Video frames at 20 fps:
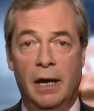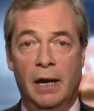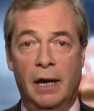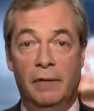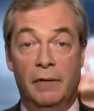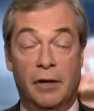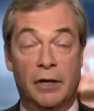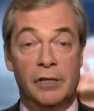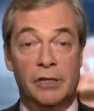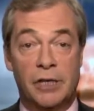
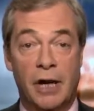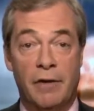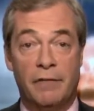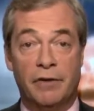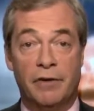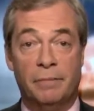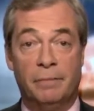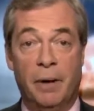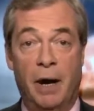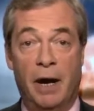The
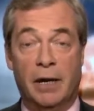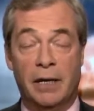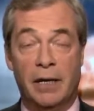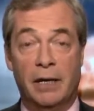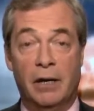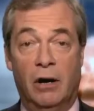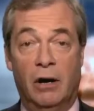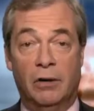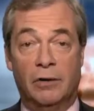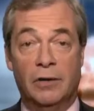Conservative Party
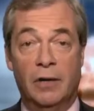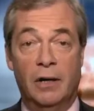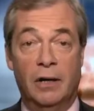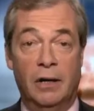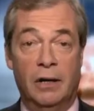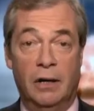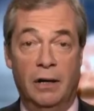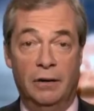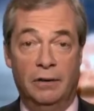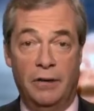got
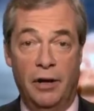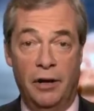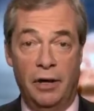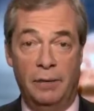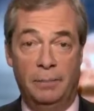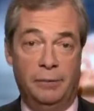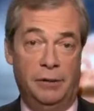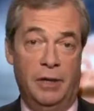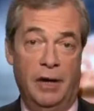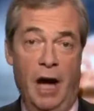
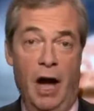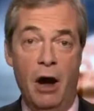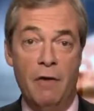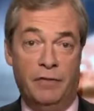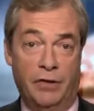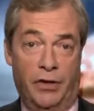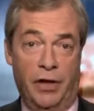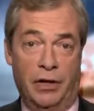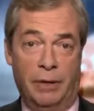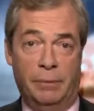
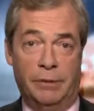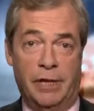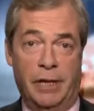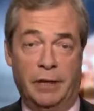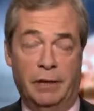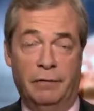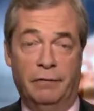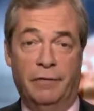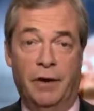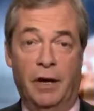over
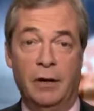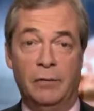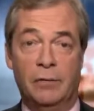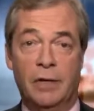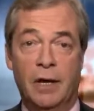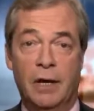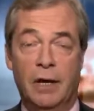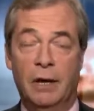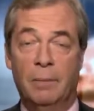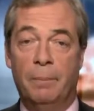30% of the vote,